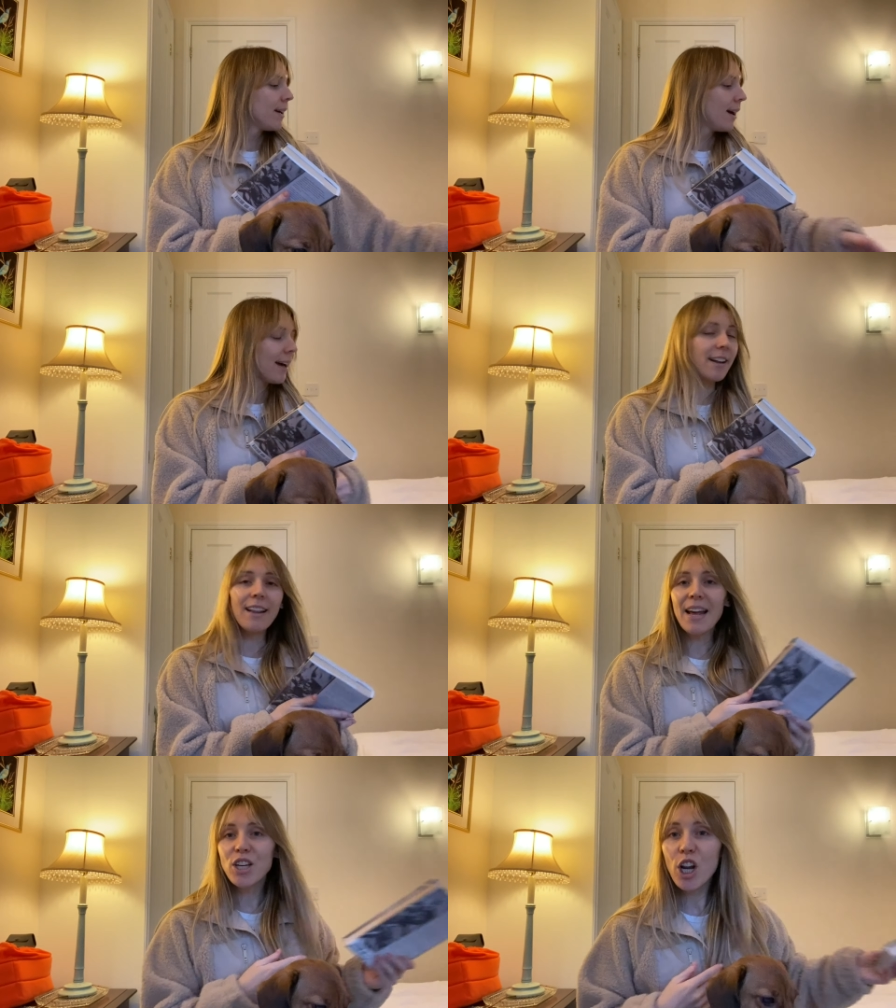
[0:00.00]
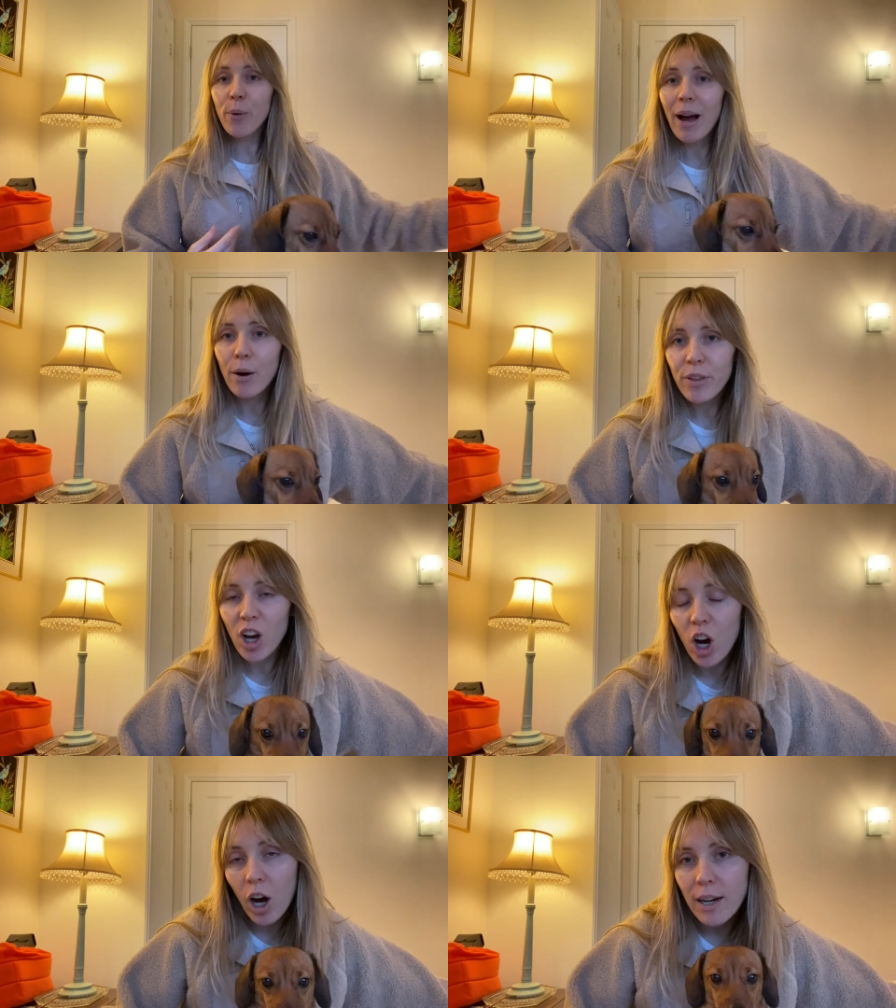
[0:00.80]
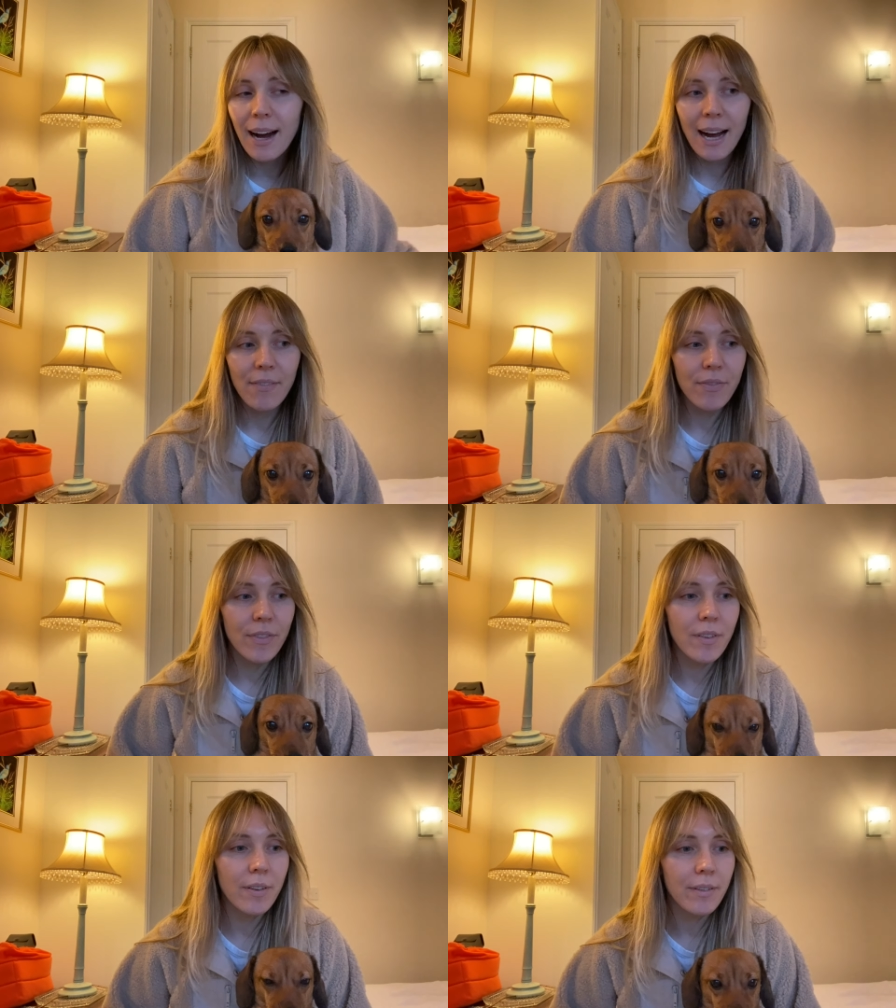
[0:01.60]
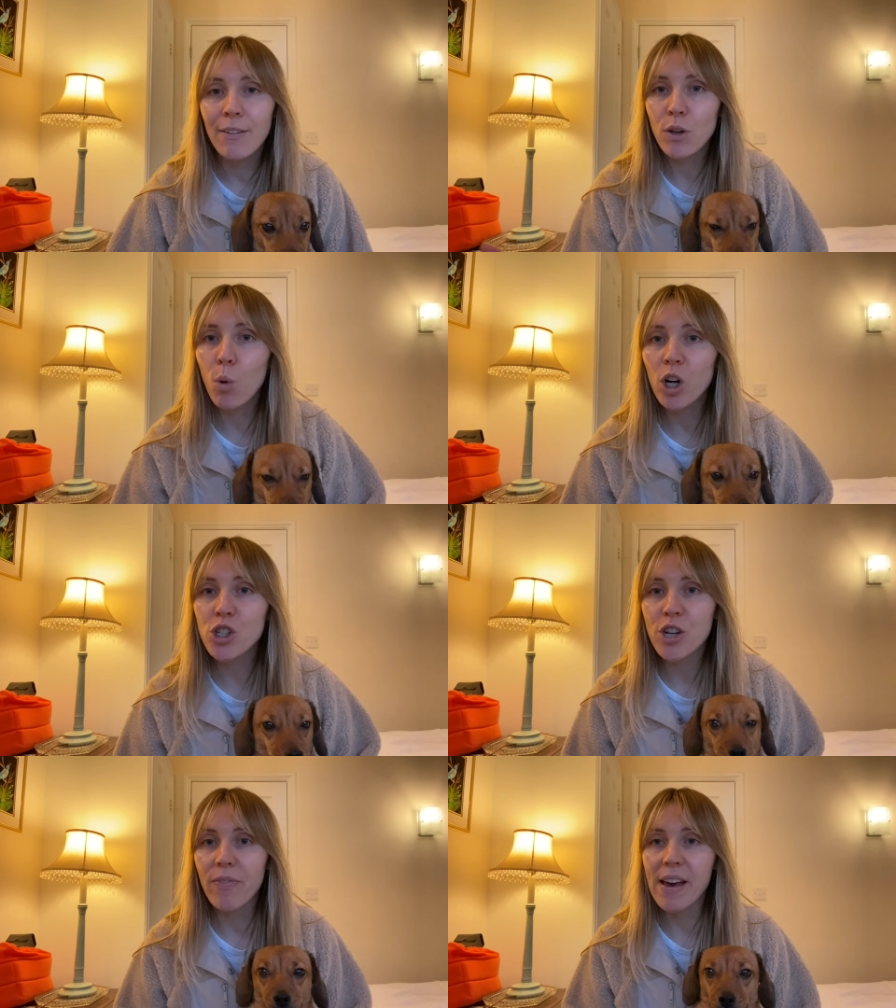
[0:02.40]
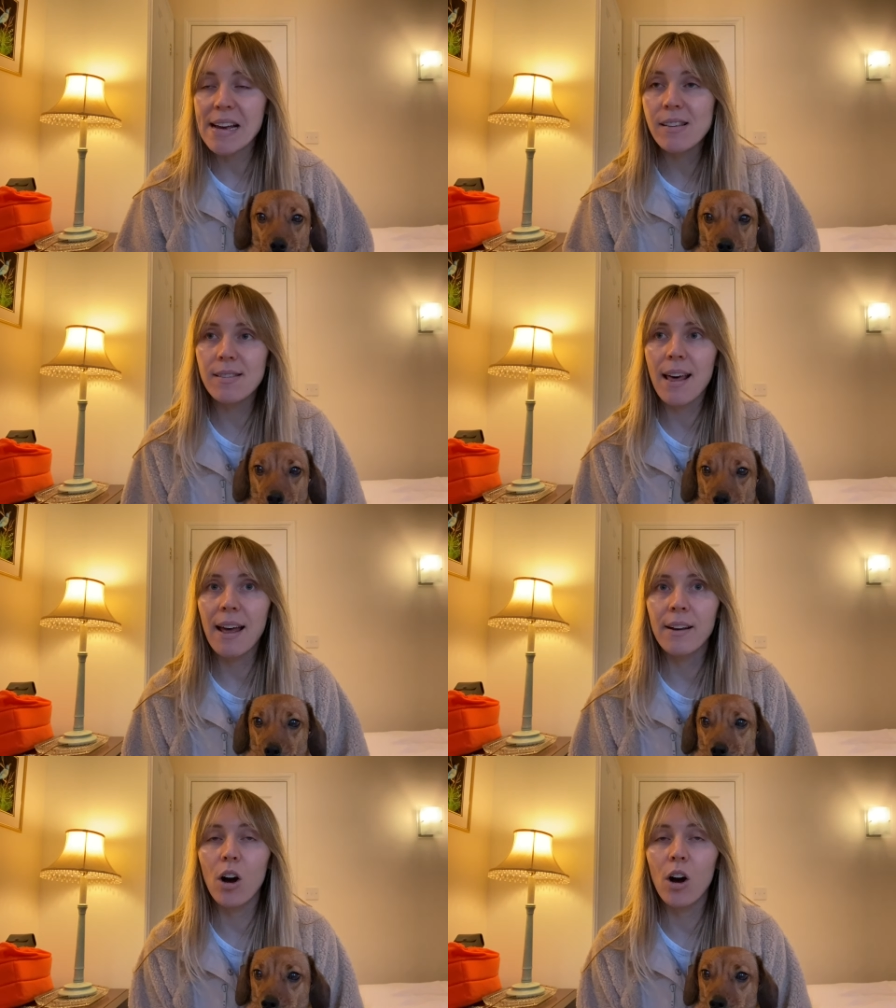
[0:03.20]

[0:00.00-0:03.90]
And I'll let you know how they are. And if you're watching this, then